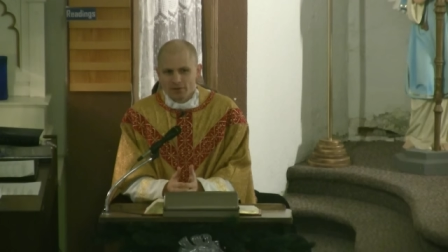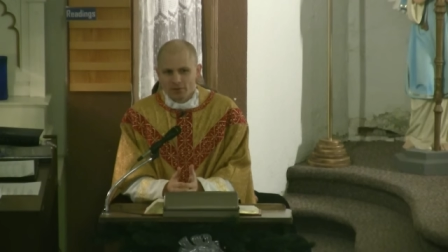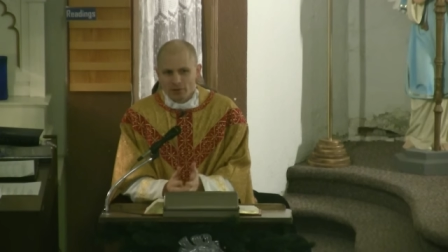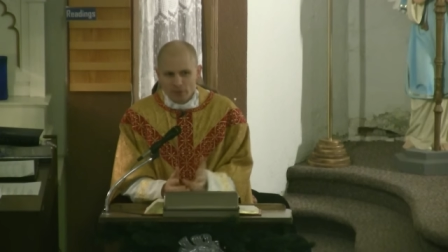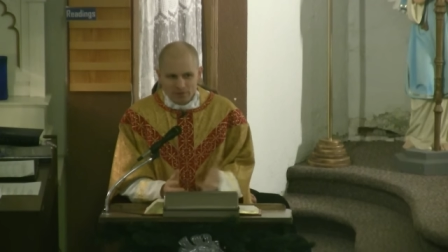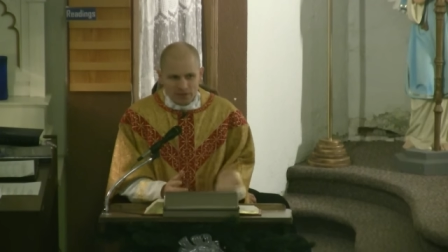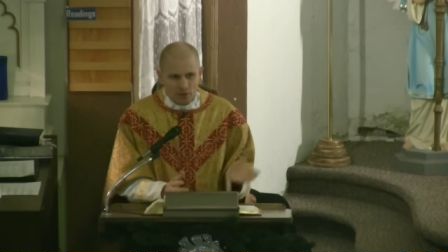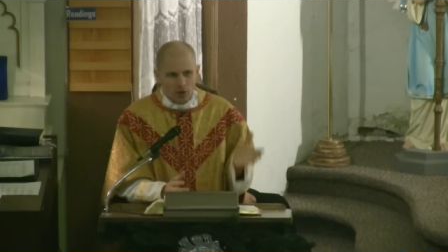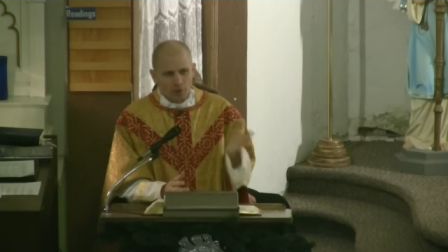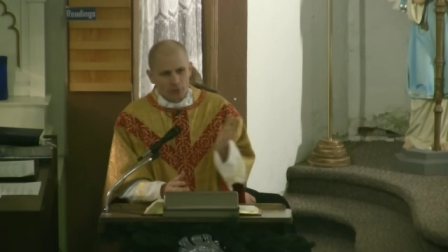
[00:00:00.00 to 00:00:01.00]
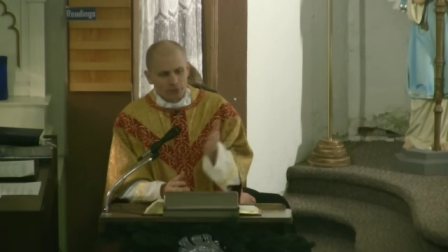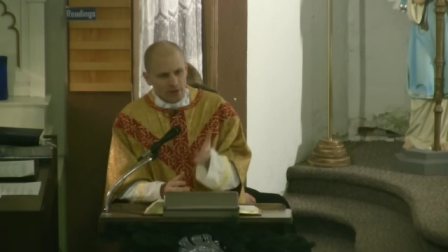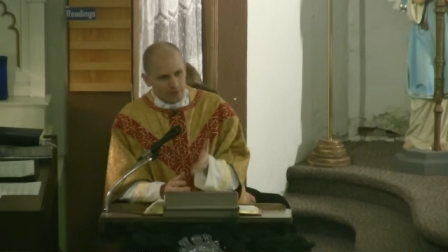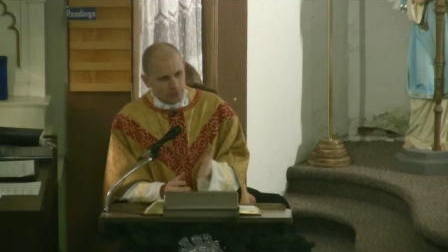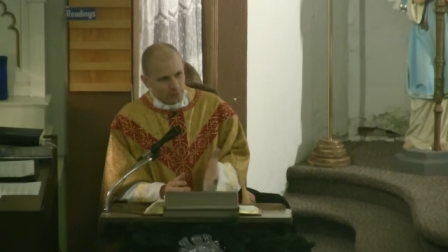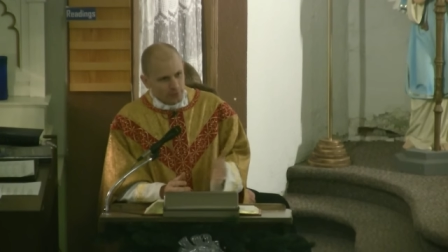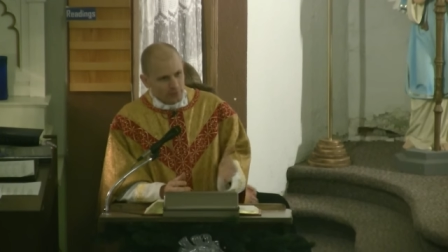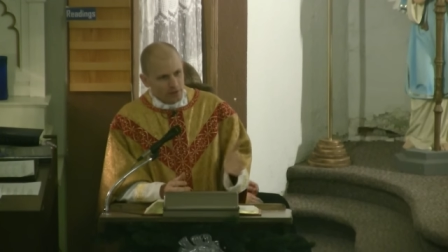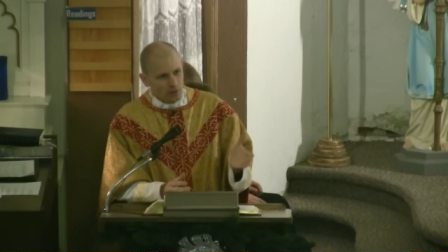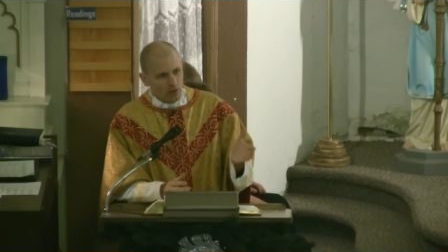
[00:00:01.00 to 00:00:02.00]
All right, we have to get all those answers. We have
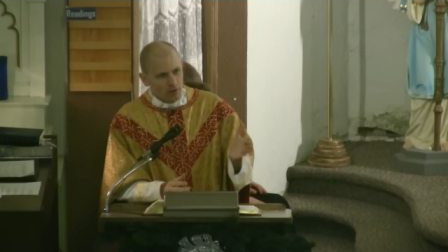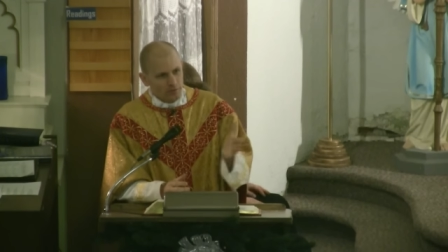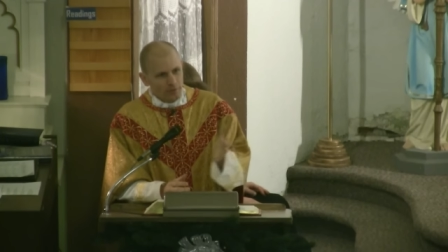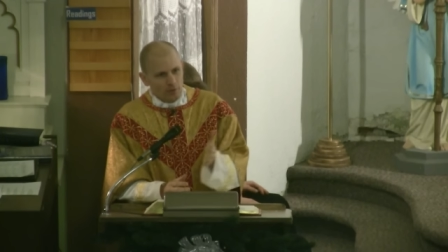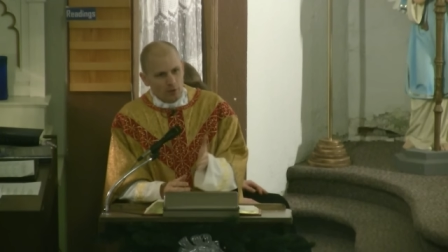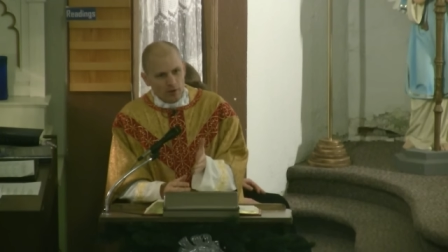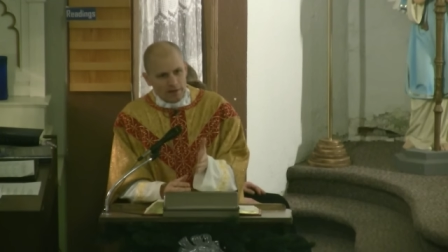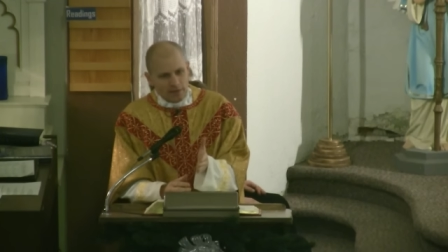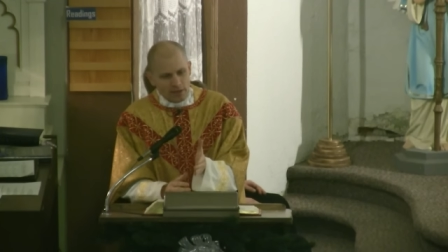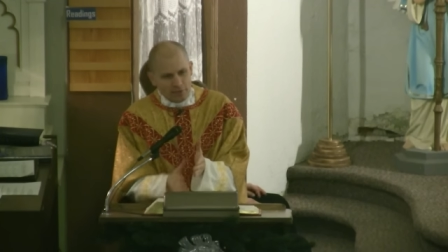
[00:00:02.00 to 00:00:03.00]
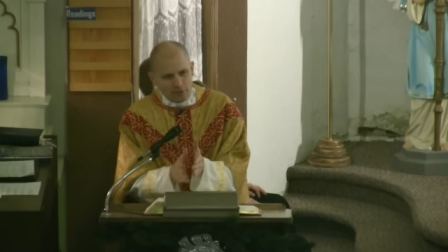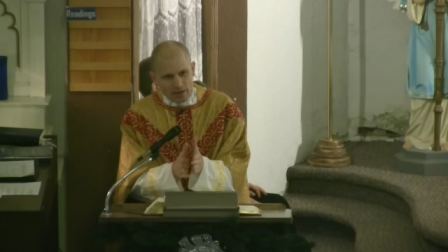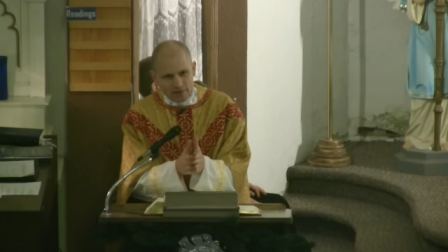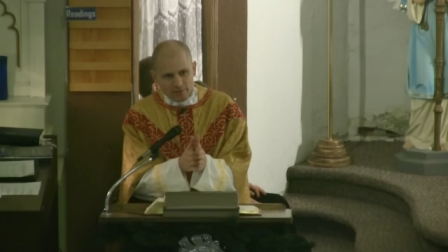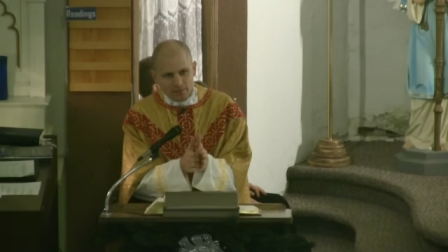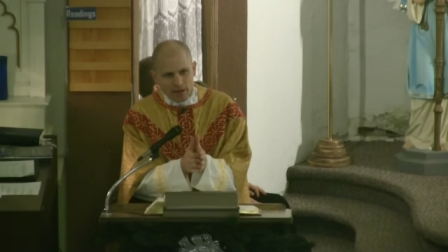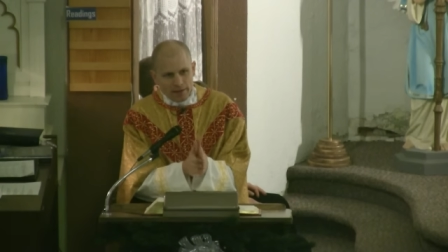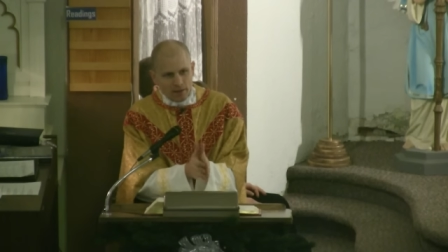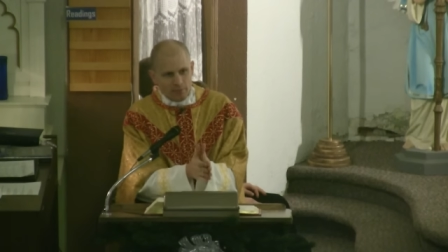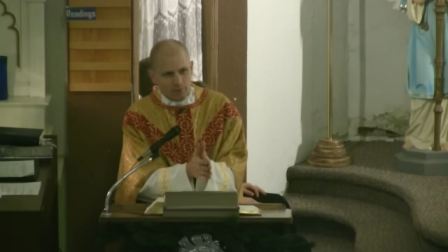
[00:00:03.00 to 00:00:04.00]
to get all of them correct. Everything has to
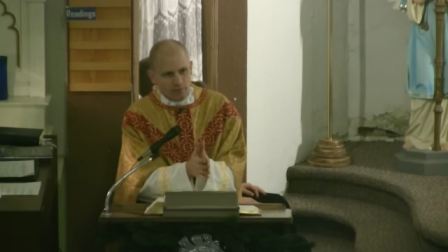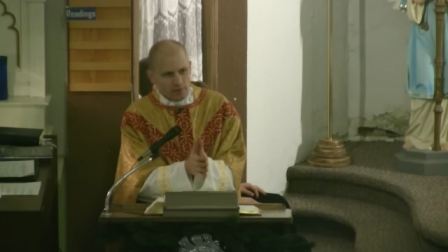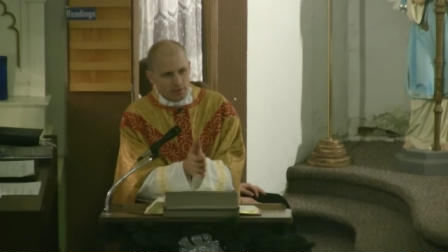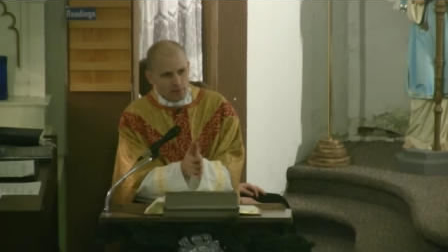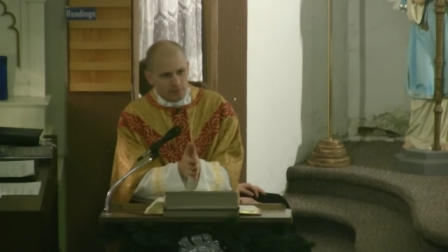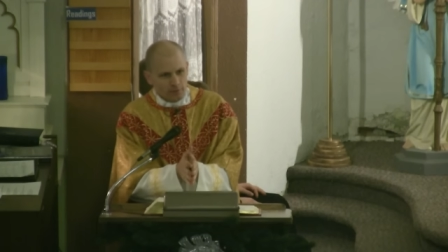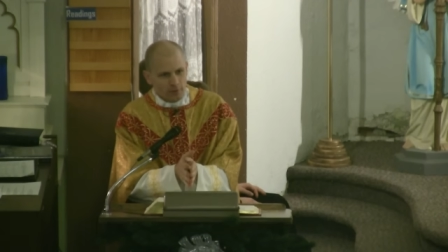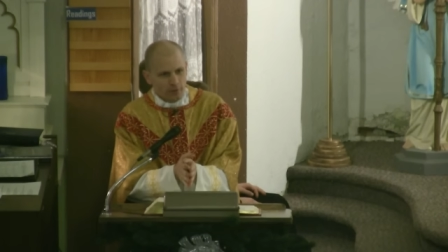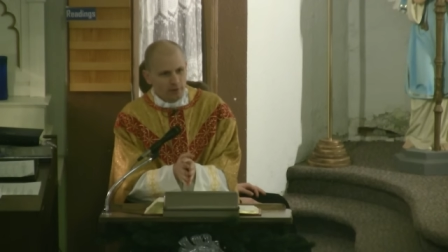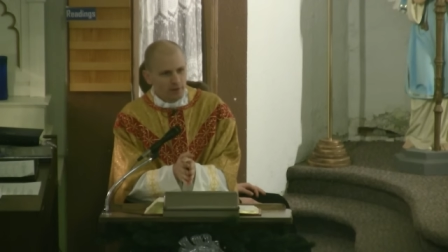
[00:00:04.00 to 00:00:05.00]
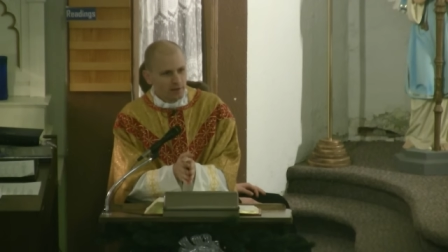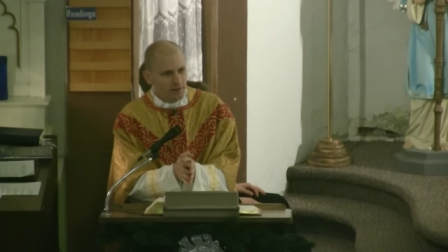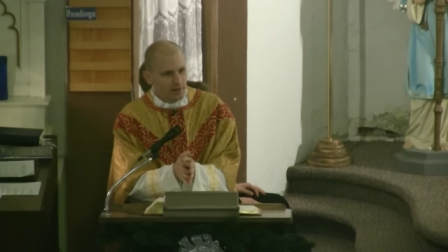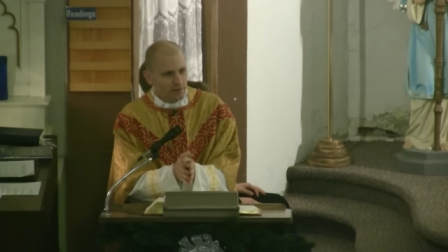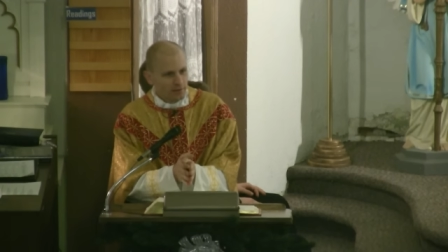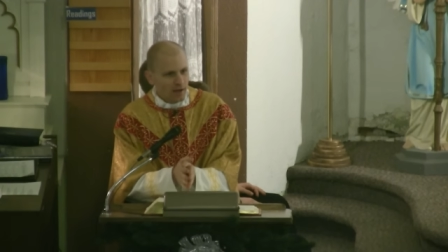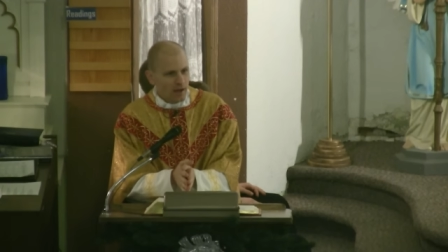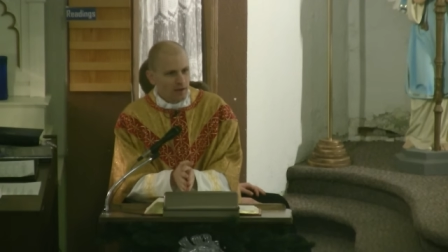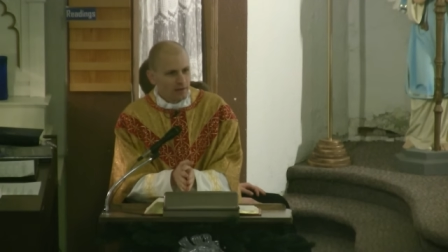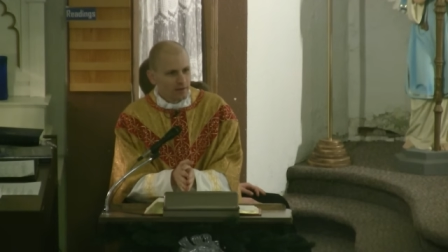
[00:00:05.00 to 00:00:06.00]
line up for the key to turn in the
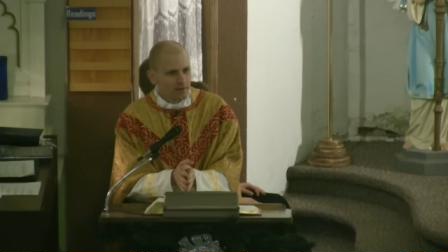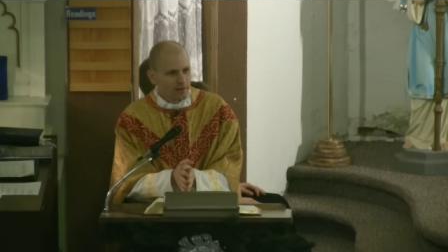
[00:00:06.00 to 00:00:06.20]
lock.